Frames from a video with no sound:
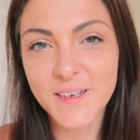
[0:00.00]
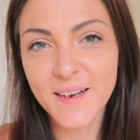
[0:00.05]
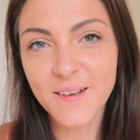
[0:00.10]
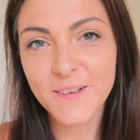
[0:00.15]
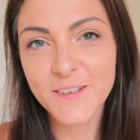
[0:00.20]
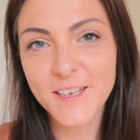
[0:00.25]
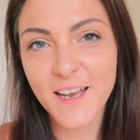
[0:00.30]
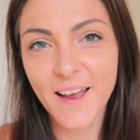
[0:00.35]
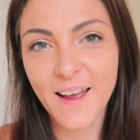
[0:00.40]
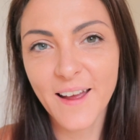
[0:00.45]

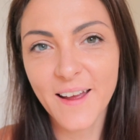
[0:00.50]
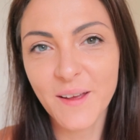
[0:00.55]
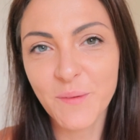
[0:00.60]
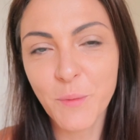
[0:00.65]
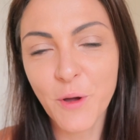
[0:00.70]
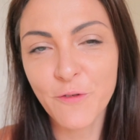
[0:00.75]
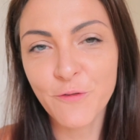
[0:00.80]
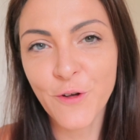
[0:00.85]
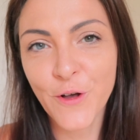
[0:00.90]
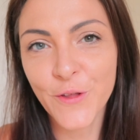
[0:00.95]
now
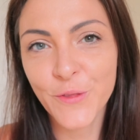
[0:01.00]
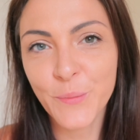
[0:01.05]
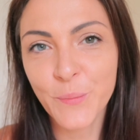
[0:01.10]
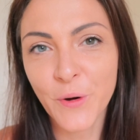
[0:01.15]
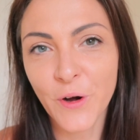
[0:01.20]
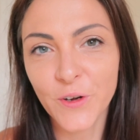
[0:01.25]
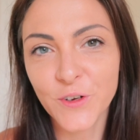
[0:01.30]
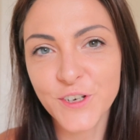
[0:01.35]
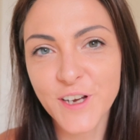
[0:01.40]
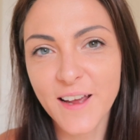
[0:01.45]
time for the
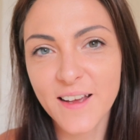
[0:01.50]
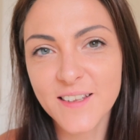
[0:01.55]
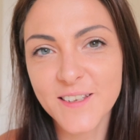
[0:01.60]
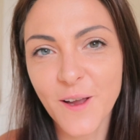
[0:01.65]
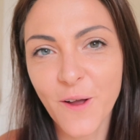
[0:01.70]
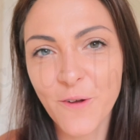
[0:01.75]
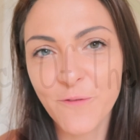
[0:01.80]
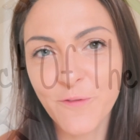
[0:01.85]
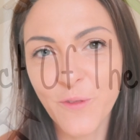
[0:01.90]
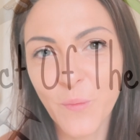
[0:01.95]
project
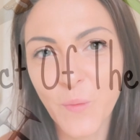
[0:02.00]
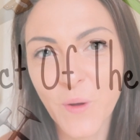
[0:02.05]
of the